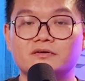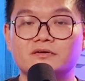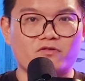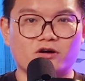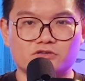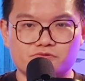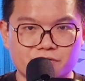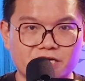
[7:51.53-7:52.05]

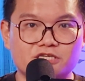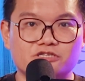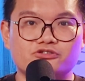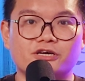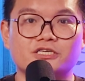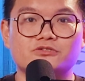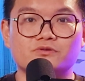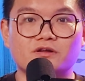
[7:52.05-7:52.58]
course, we can
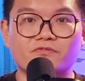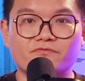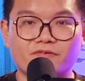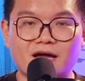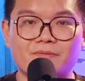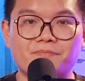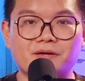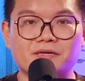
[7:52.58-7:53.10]
stretch to the
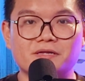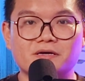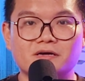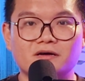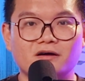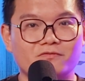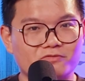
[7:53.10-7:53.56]
5-bedder.